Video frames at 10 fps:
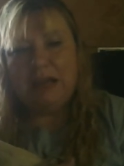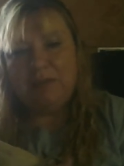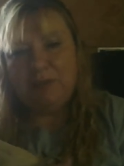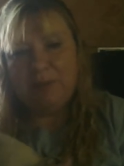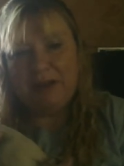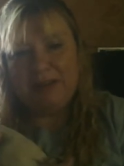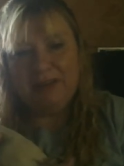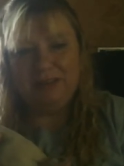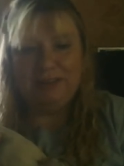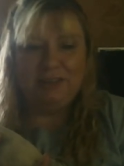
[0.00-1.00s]
Hi
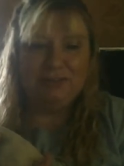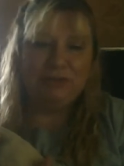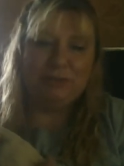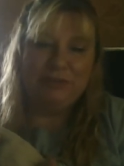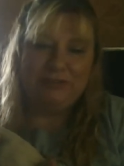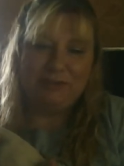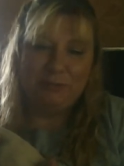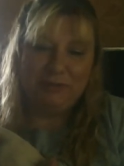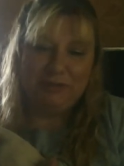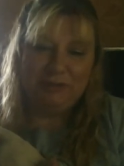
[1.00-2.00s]
everybody, it's
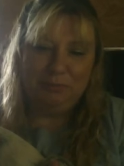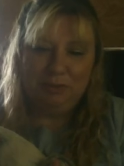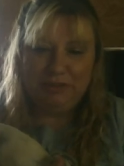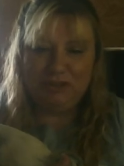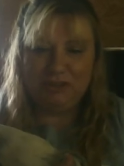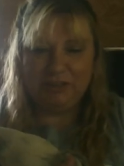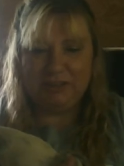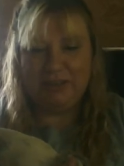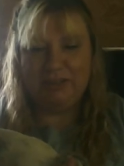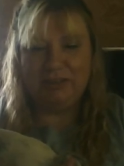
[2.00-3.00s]
Teresa with the Complete
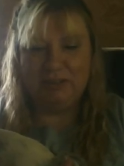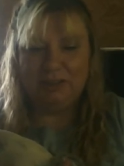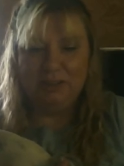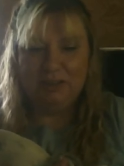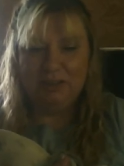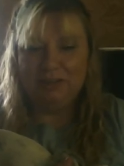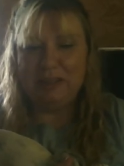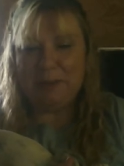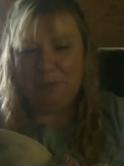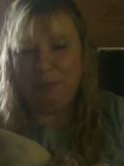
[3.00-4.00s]
Chicken Care
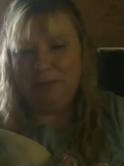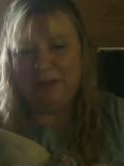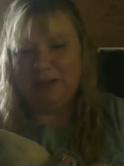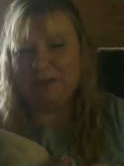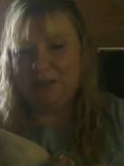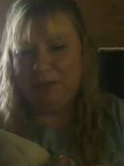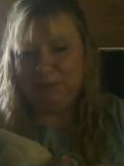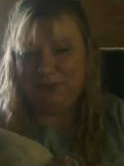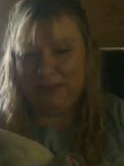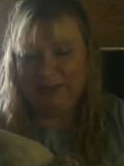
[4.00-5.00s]

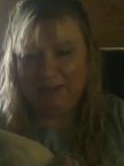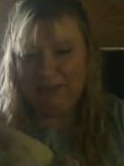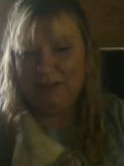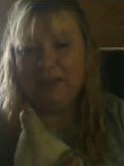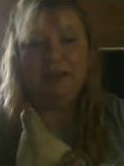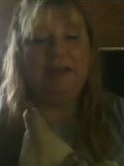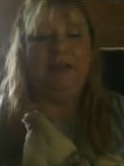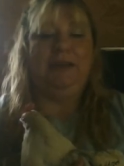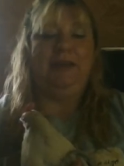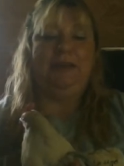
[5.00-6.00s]
.com site,
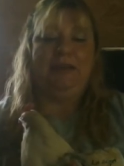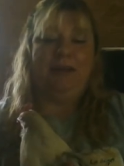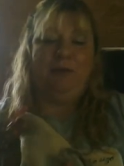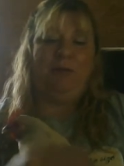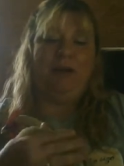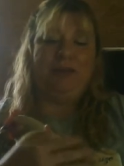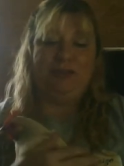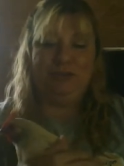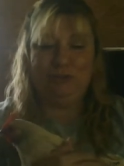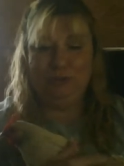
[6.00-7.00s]
and I wanted
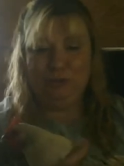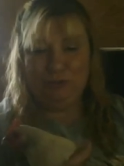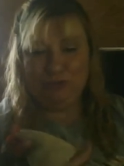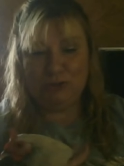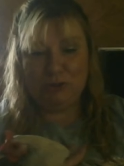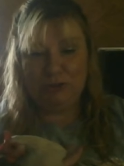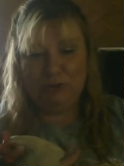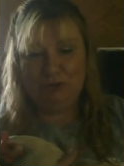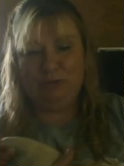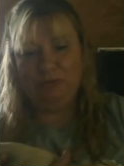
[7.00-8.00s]
to show
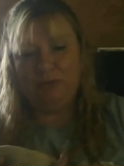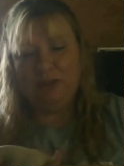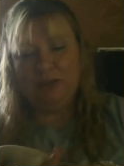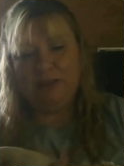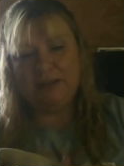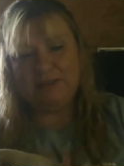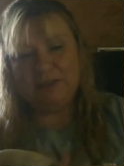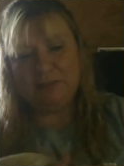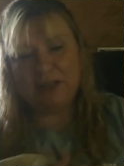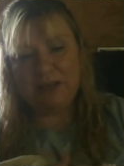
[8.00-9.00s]
you that
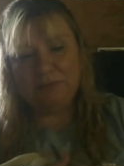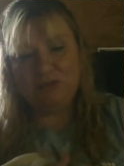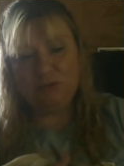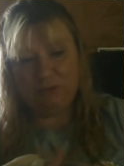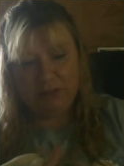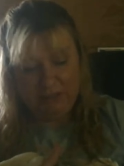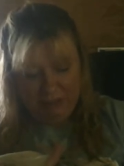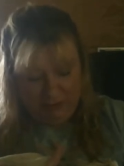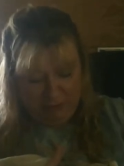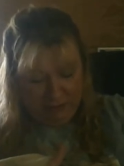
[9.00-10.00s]
sometimes you
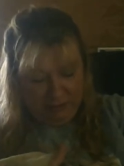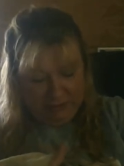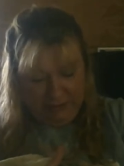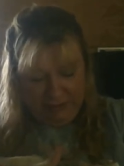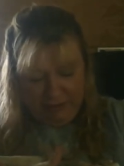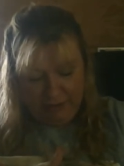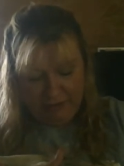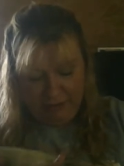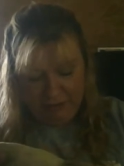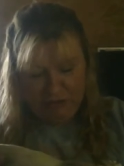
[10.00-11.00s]
can take
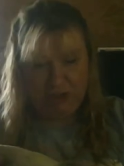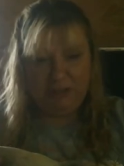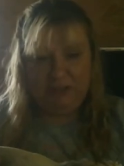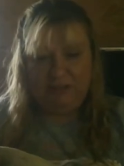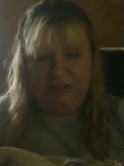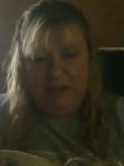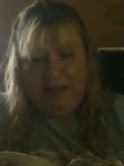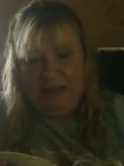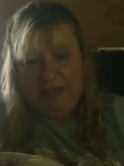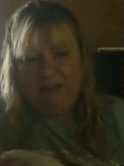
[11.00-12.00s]
care of your chicken's
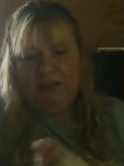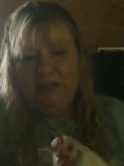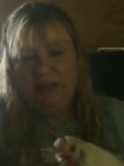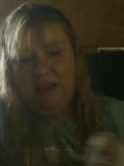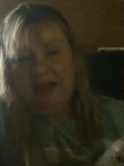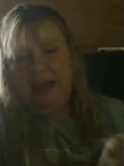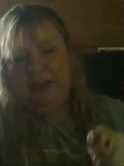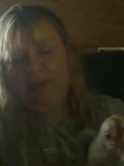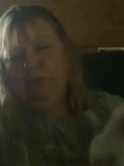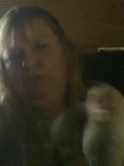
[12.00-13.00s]
leg at,